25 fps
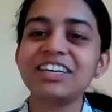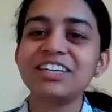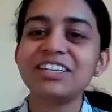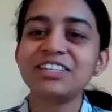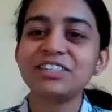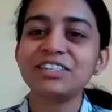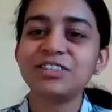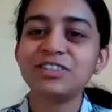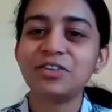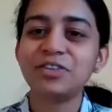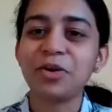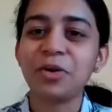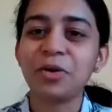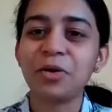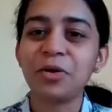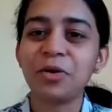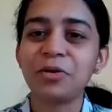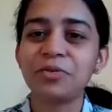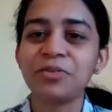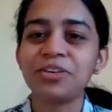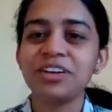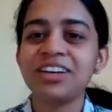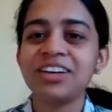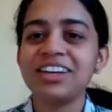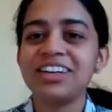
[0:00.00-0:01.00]
So,
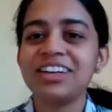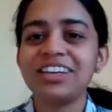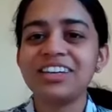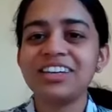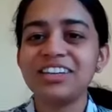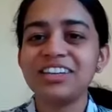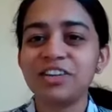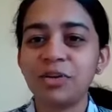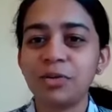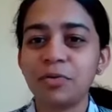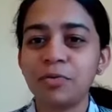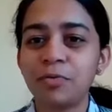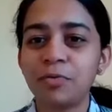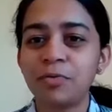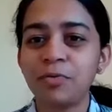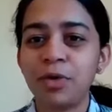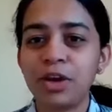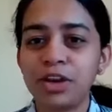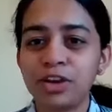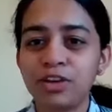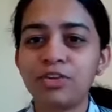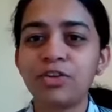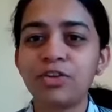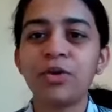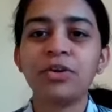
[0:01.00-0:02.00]
when
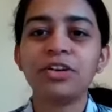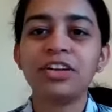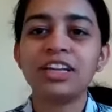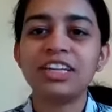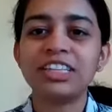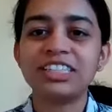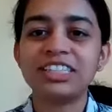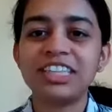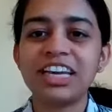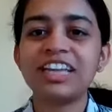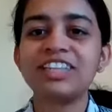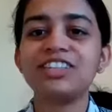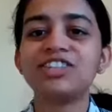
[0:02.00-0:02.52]
you go on exchange,